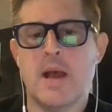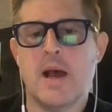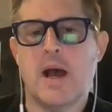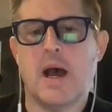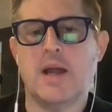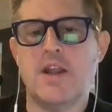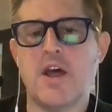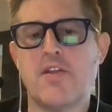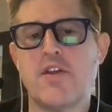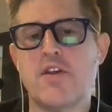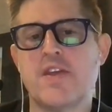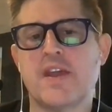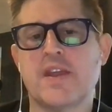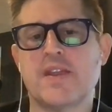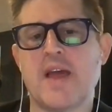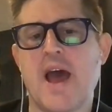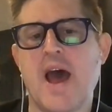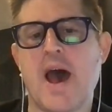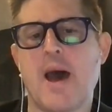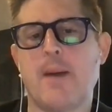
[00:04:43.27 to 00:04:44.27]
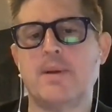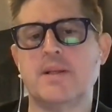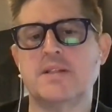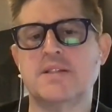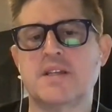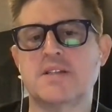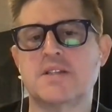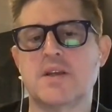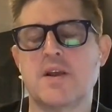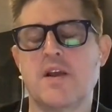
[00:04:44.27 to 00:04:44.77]
Another thing that happens
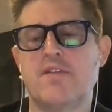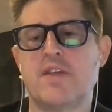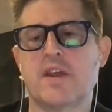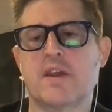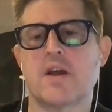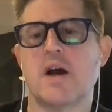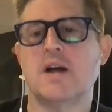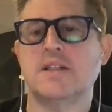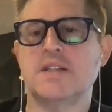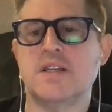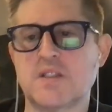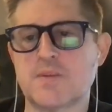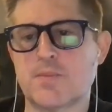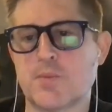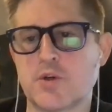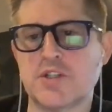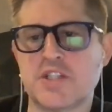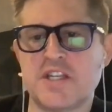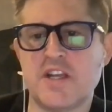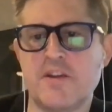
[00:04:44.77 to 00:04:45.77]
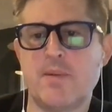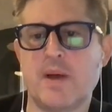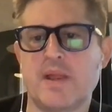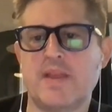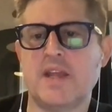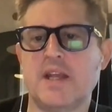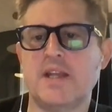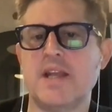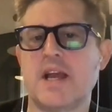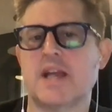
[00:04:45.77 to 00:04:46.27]
is if the content's perceived by
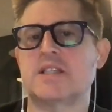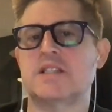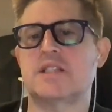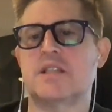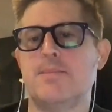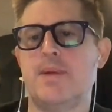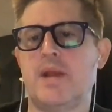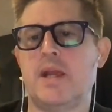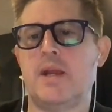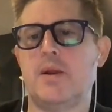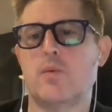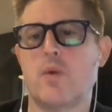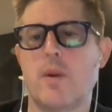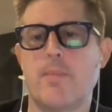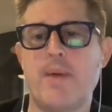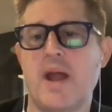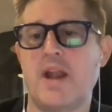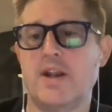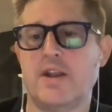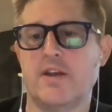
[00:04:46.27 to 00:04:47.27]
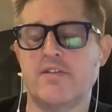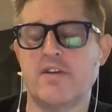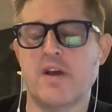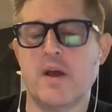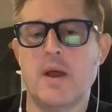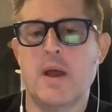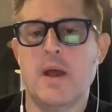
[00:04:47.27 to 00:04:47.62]
the index to be repetitive,